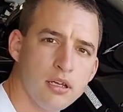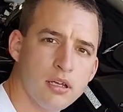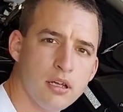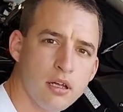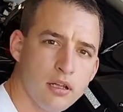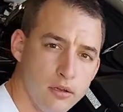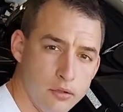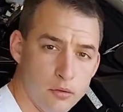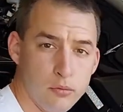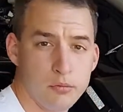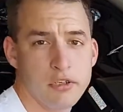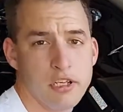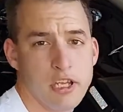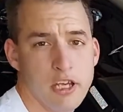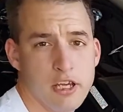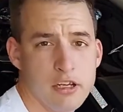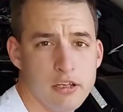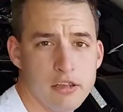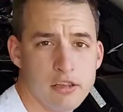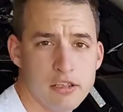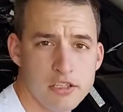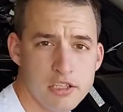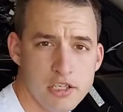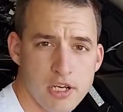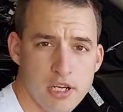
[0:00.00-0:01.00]
I
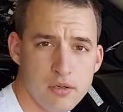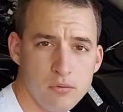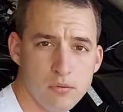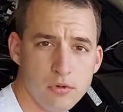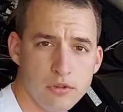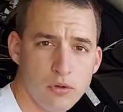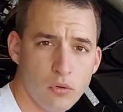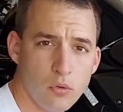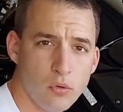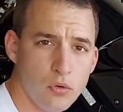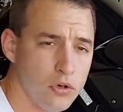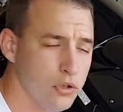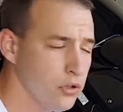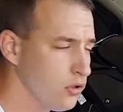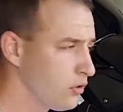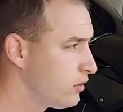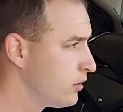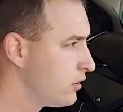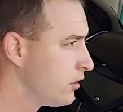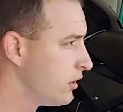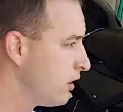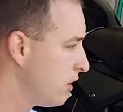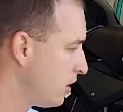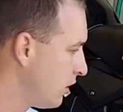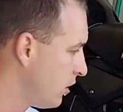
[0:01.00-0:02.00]
lubricated the chain with the oil,
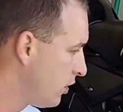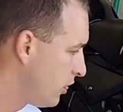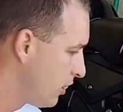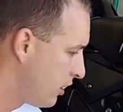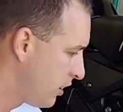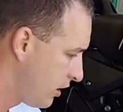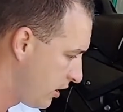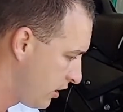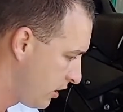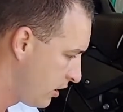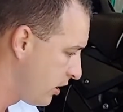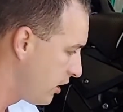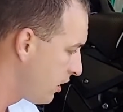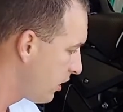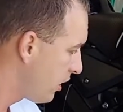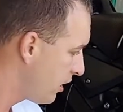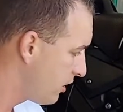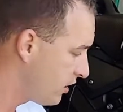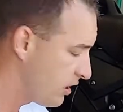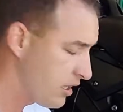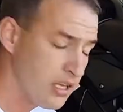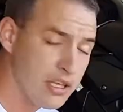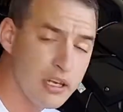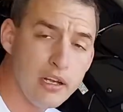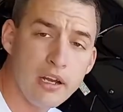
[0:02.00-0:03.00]
and
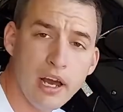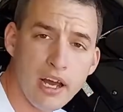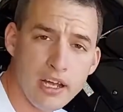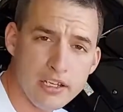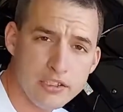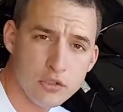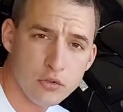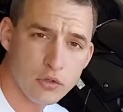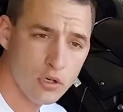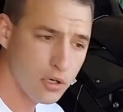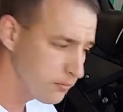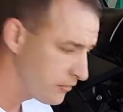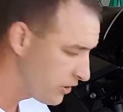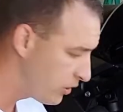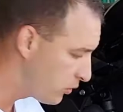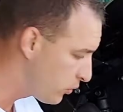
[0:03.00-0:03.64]
then I scrubbed it